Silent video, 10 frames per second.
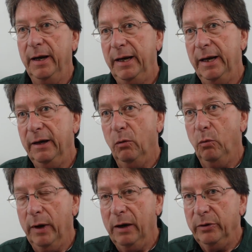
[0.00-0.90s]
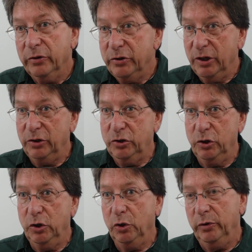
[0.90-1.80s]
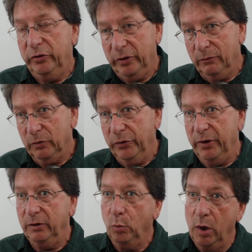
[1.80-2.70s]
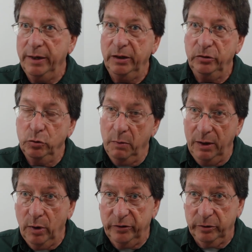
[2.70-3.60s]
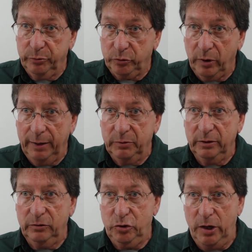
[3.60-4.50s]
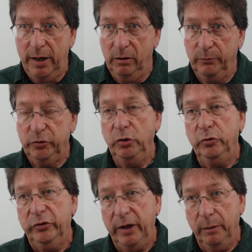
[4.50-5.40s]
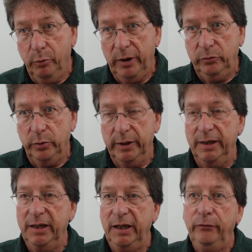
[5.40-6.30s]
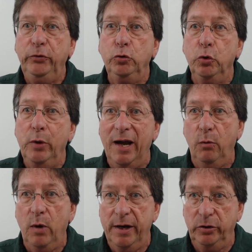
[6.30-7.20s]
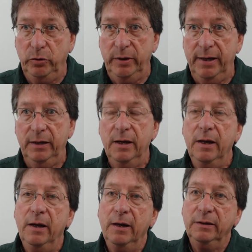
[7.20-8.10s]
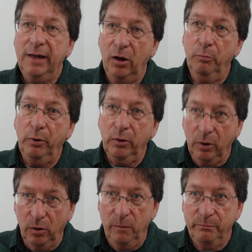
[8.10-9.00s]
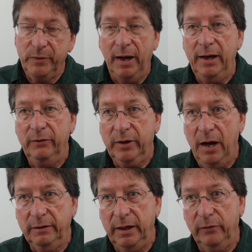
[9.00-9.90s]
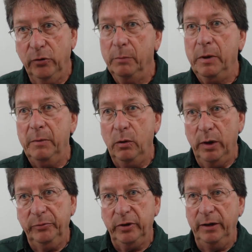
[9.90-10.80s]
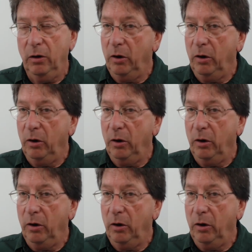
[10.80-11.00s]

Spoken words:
And what I would suggest you do is several things. One is you might want to subscribe to this channel so you stay abreast with it. If you do not want to do that, down below, I have a contact form on my website.